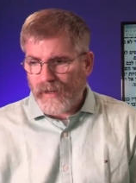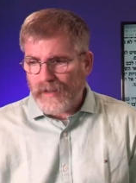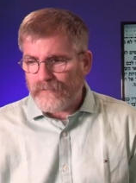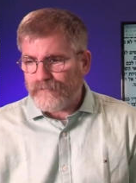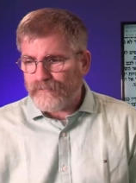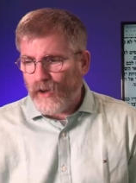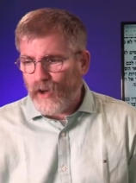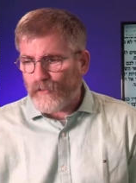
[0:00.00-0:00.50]

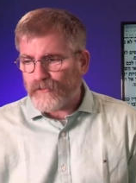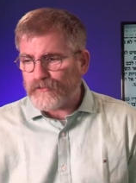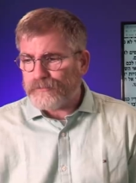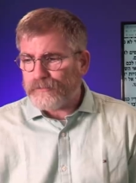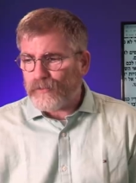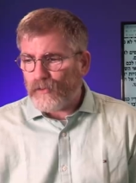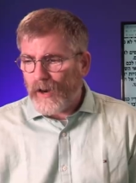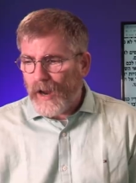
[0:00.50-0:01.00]
And false
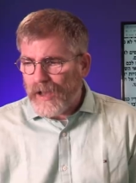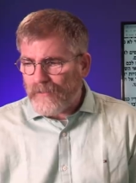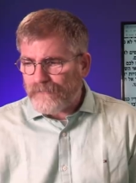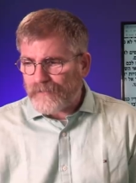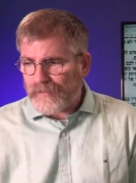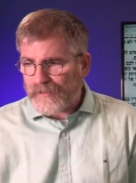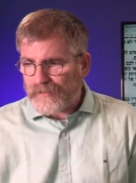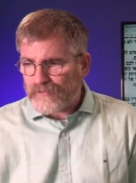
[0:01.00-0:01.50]

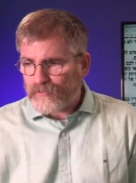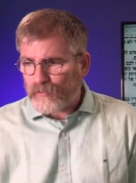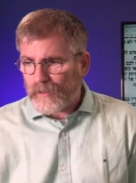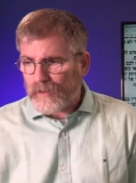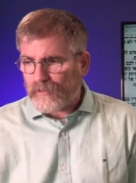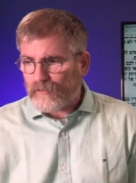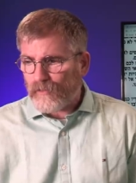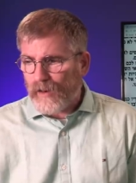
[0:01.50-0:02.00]
prophets
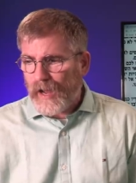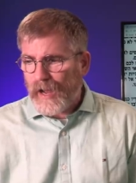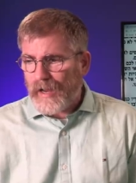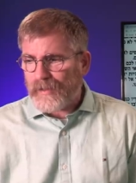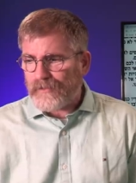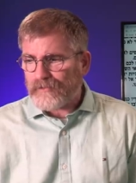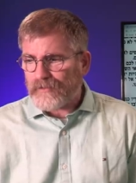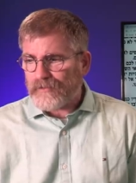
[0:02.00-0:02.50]
will
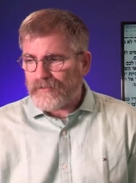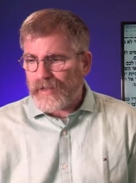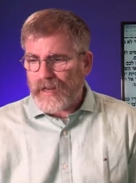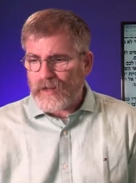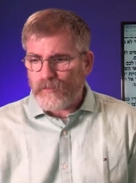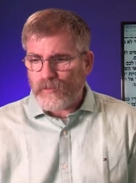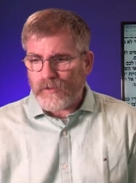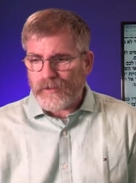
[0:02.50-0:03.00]
arise and
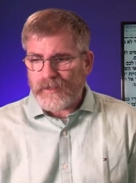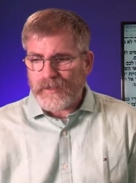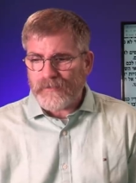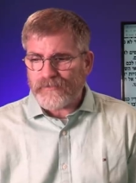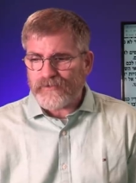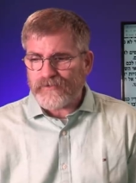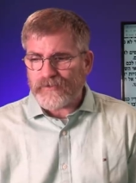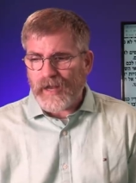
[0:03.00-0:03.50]
they will
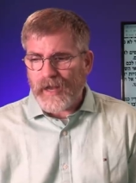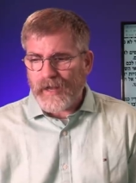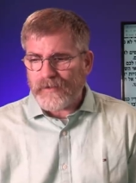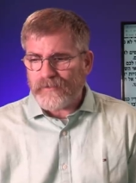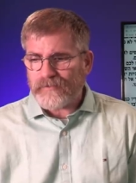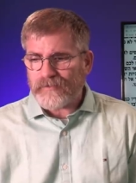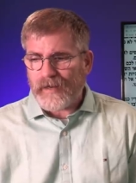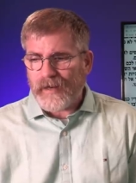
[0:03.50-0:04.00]
give
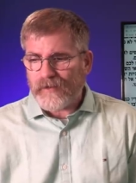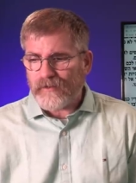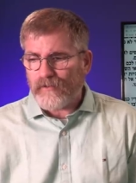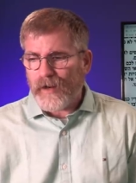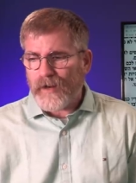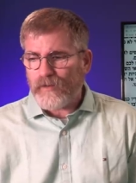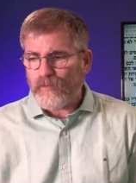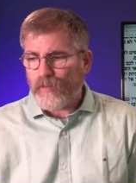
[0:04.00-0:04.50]
signs and
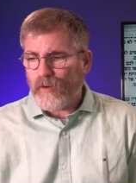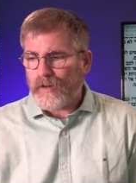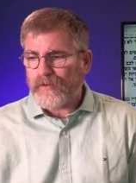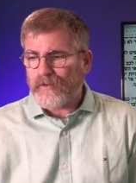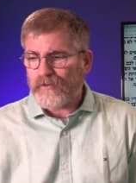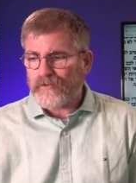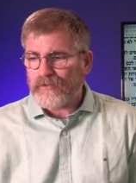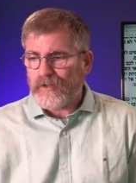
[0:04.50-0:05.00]
great
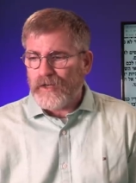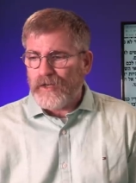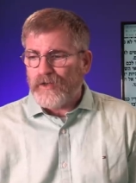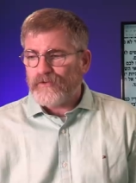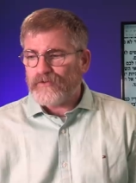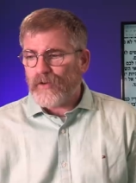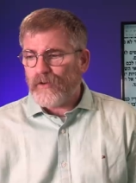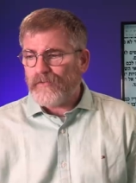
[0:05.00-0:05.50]
wonders,
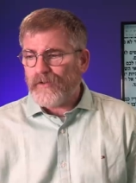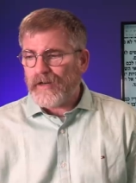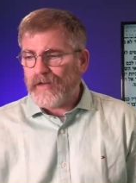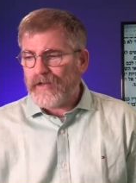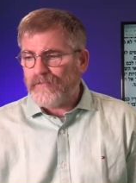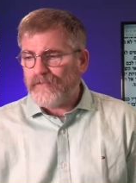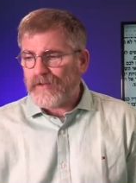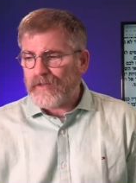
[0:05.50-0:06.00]
so that
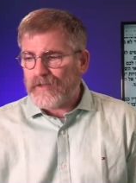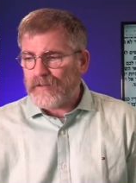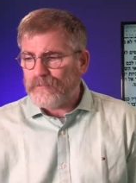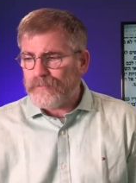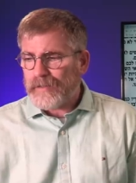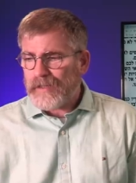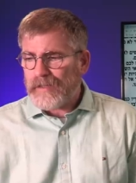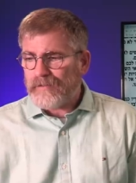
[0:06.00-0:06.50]
if it can
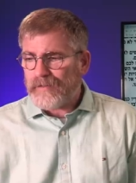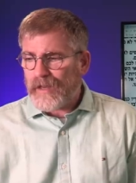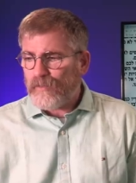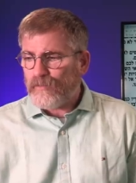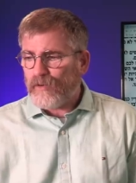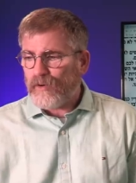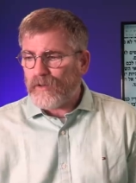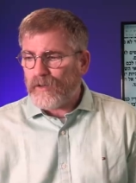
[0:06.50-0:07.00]
be, they
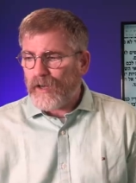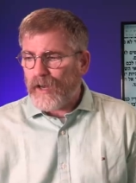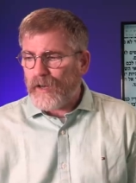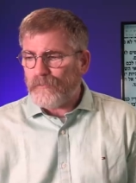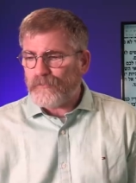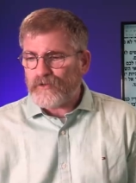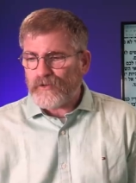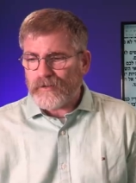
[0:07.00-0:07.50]
will
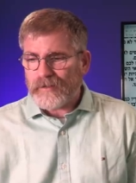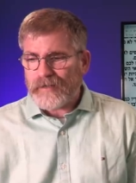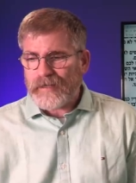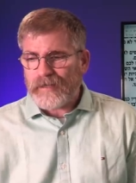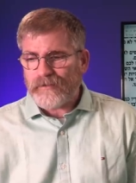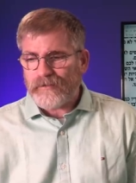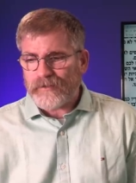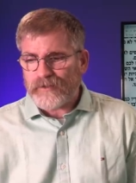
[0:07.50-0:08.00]
come to
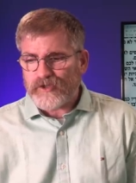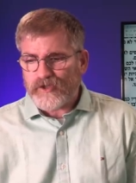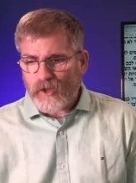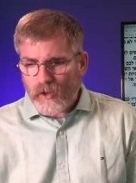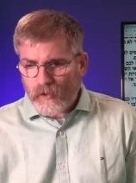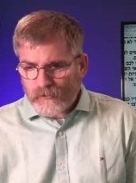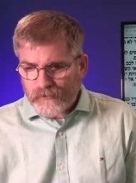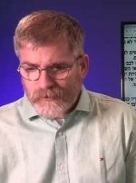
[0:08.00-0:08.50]
lead the
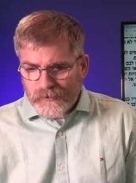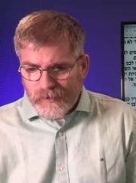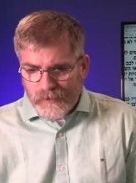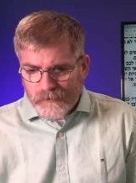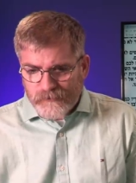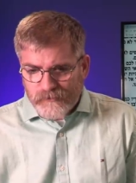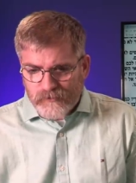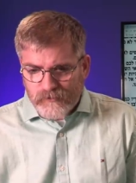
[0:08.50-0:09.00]
chosen
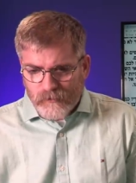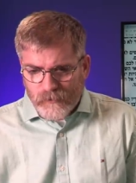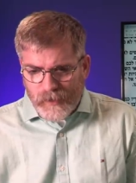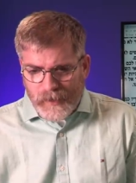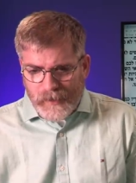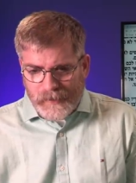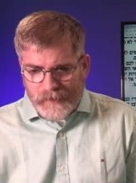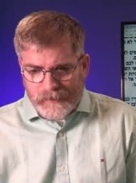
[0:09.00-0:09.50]

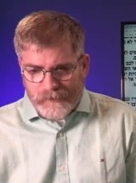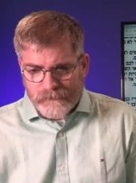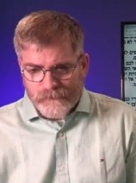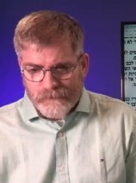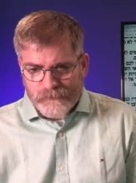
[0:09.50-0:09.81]
astray.